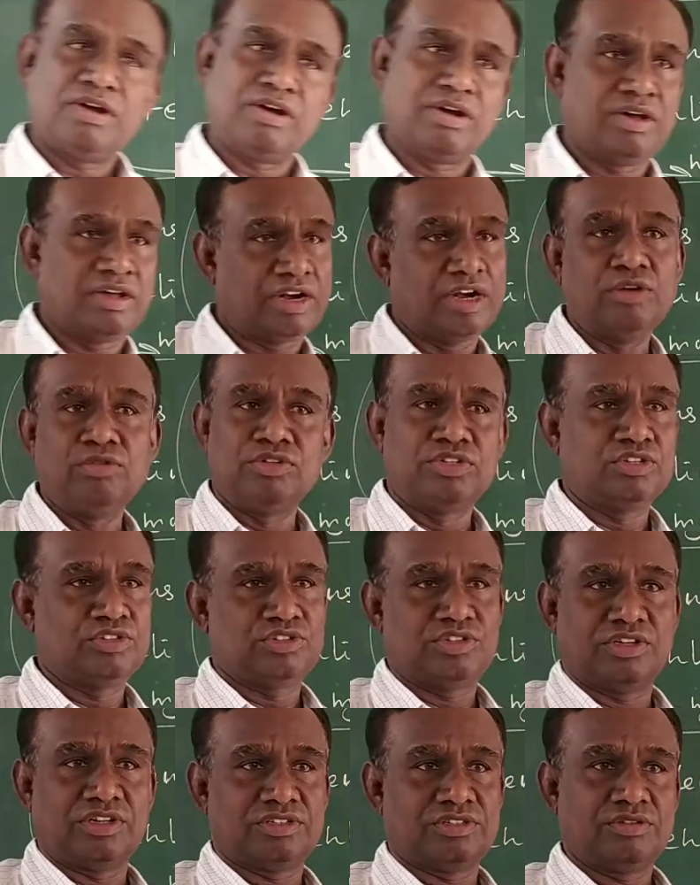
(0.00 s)
reducing
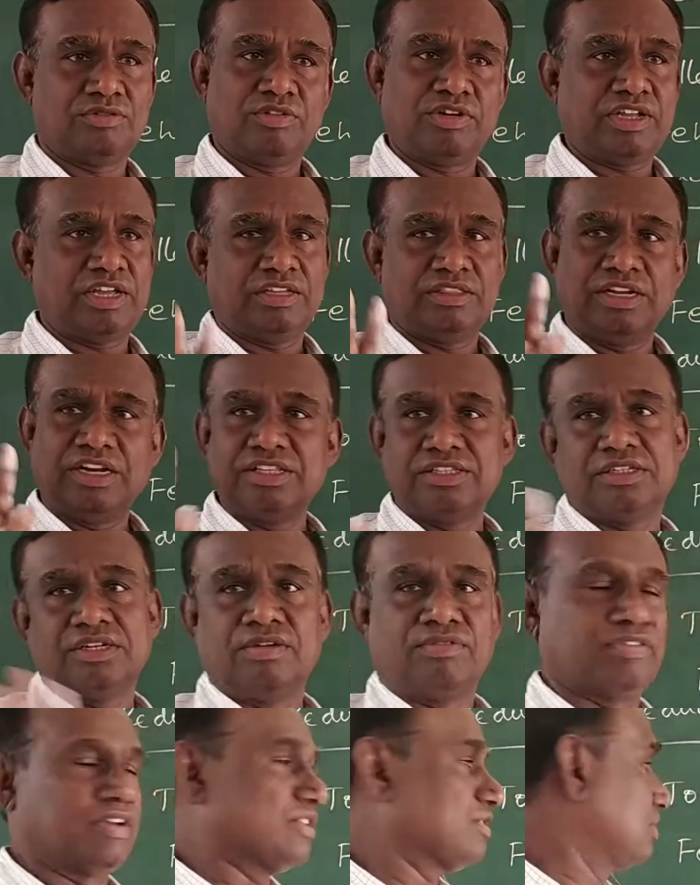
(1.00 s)
sugars. Okay, that is the
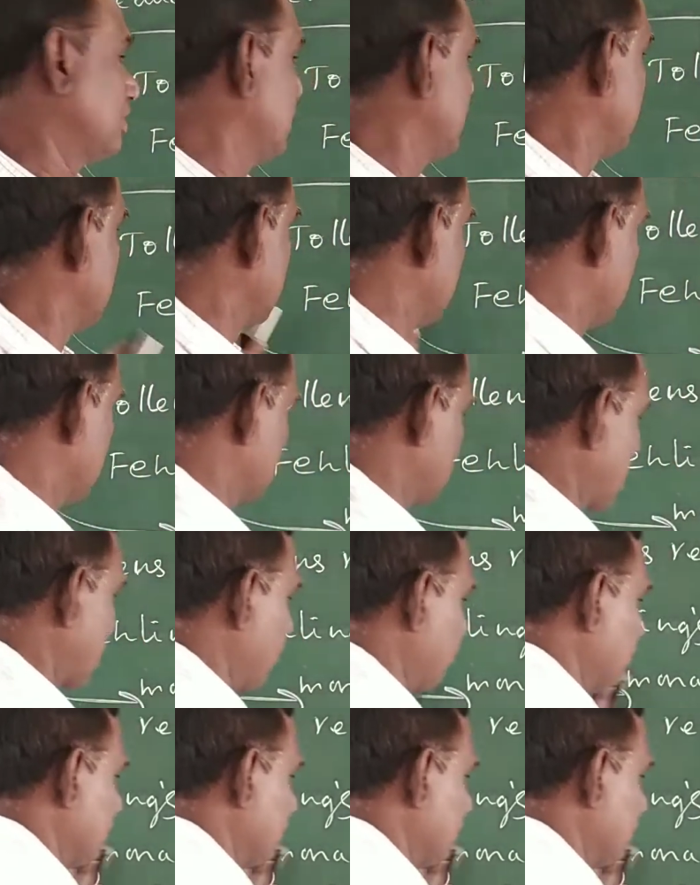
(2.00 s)
difference. So after